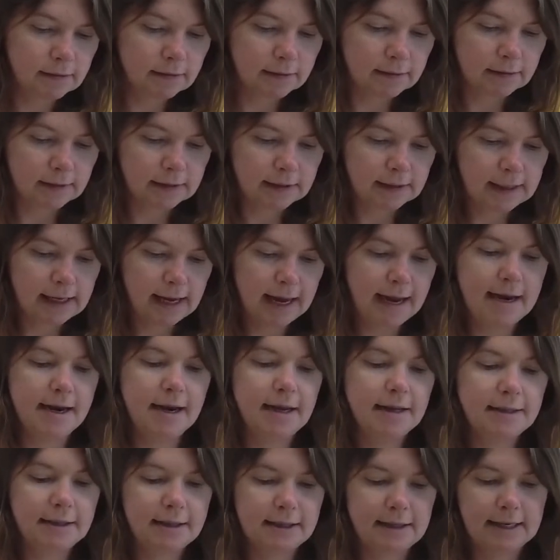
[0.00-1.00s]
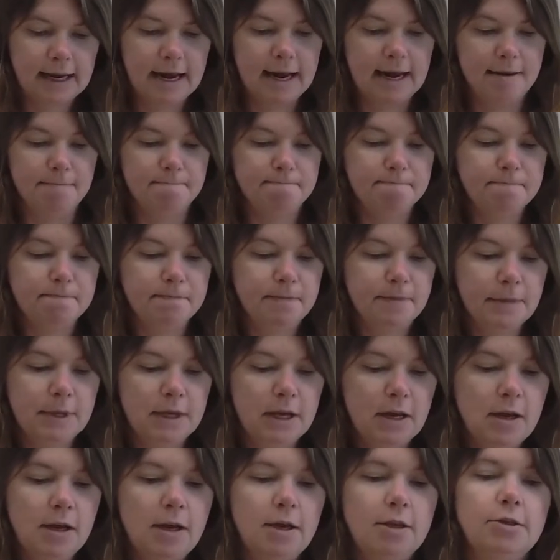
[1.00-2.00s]
Okay, nice and tight.
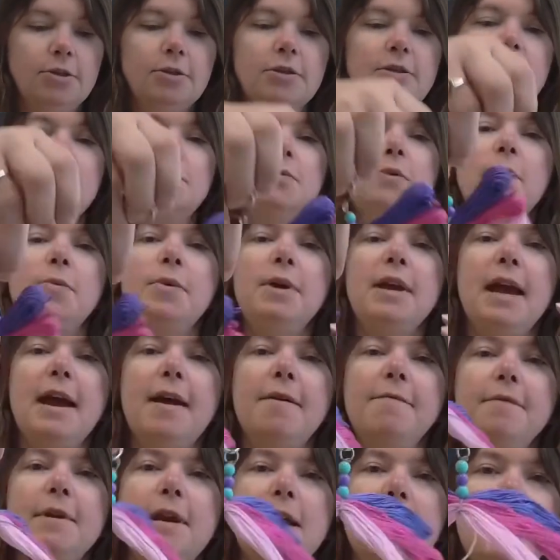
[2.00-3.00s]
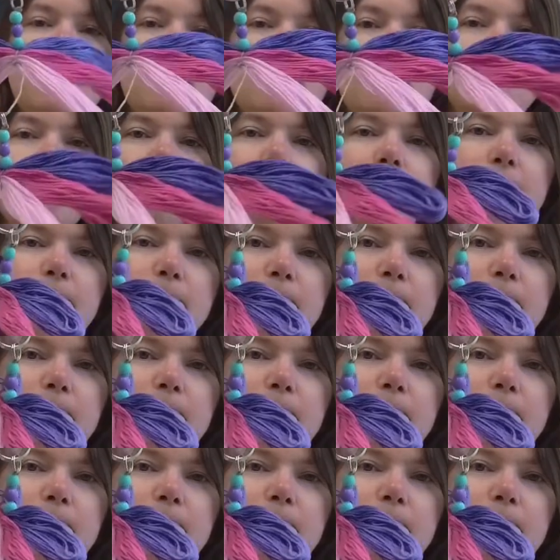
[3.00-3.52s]
So this is what we have now.